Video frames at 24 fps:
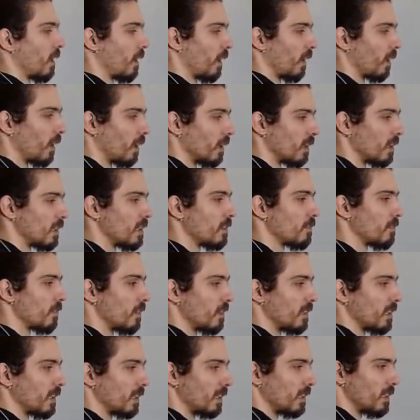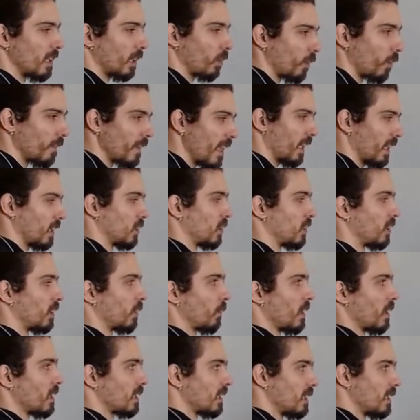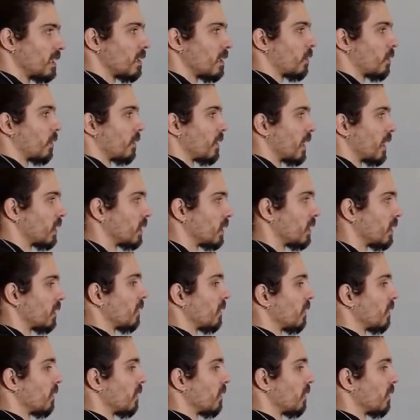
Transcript: the def the the connection. Let's see the connection.